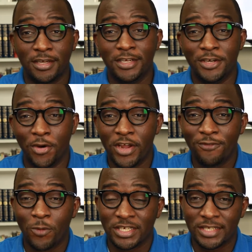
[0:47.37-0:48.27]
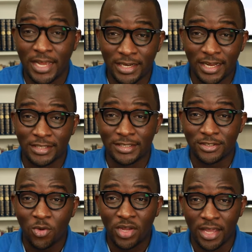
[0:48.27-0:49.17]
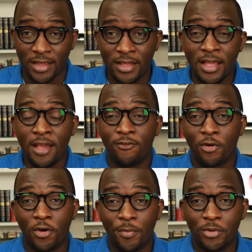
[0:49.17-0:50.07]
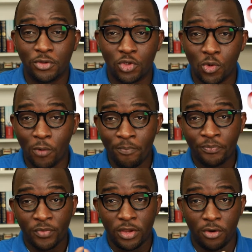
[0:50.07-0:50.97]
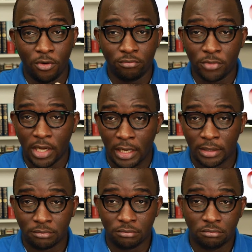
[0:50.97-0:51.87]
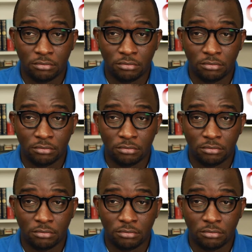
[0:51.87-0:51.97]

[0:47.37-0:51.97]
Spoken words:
you know, if we're saying that it's okay for couples to, you know,